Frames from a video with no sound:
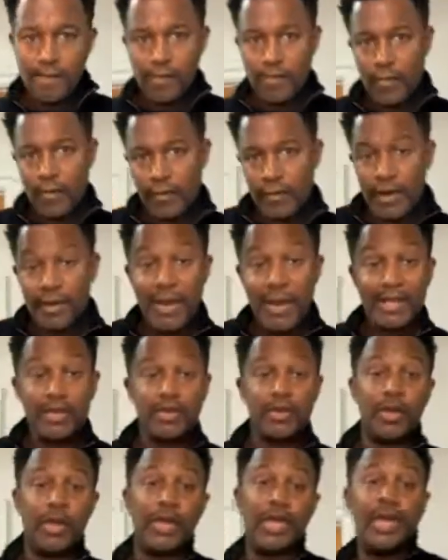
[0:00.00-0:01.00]
For anybody
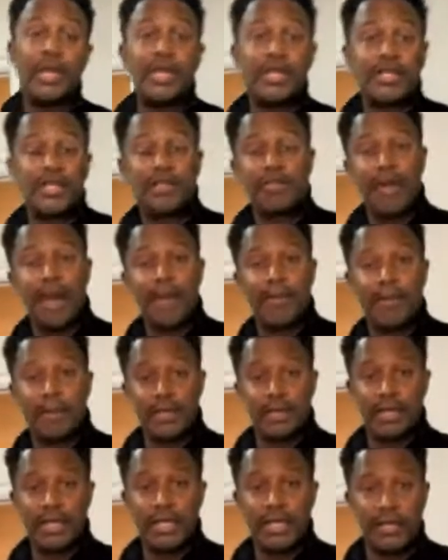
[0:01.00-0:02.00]
tuning in, this is my
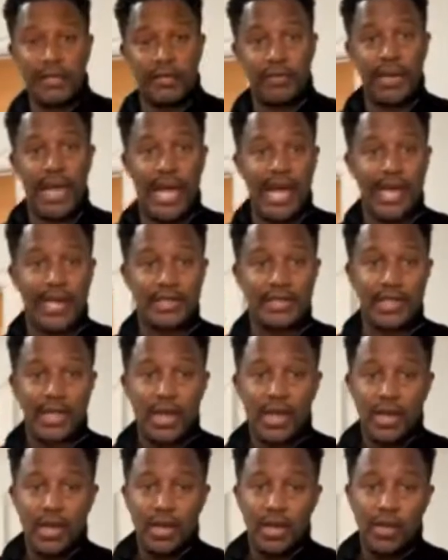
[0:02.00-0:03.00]
impersonation of guys
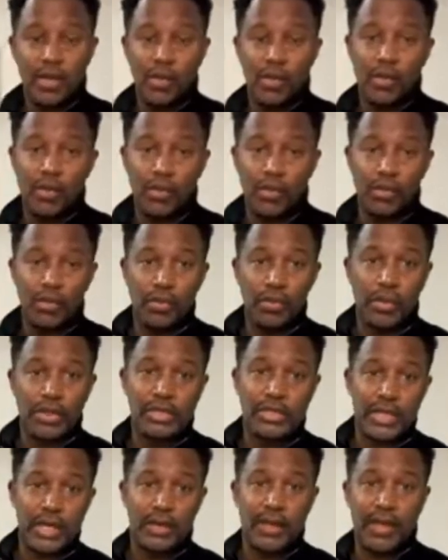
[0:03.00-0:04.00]
who you can
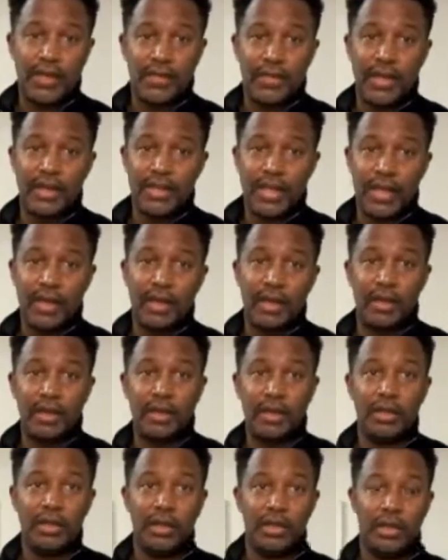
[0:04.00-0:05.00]
tell they think they are
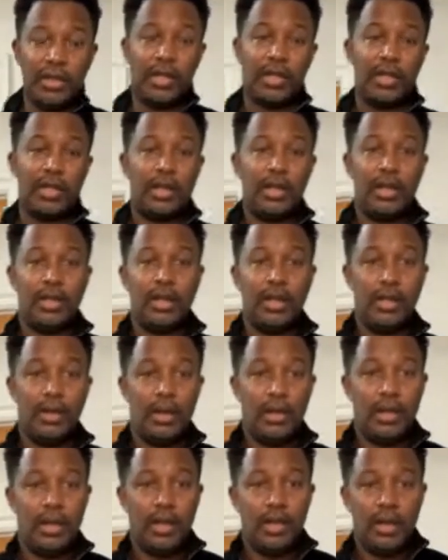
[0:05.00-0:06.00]
good looking
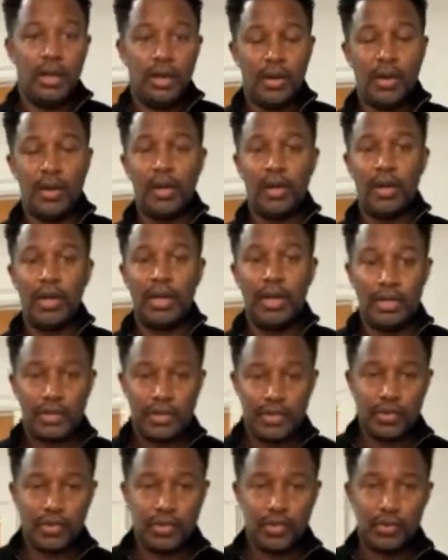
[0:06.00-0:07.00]
on
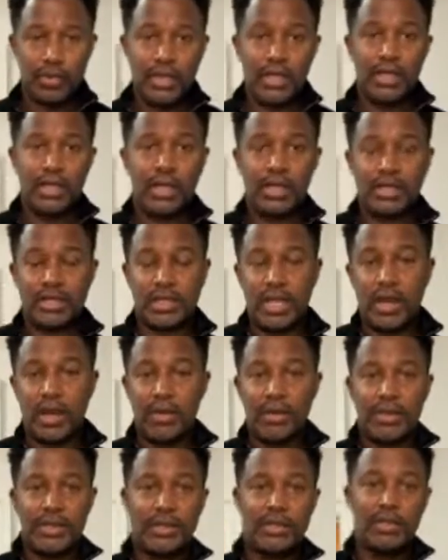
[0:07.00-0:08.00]
social media because they
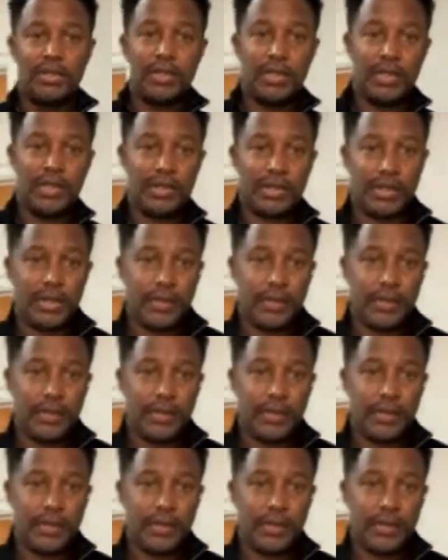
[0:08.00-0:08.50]
always do this.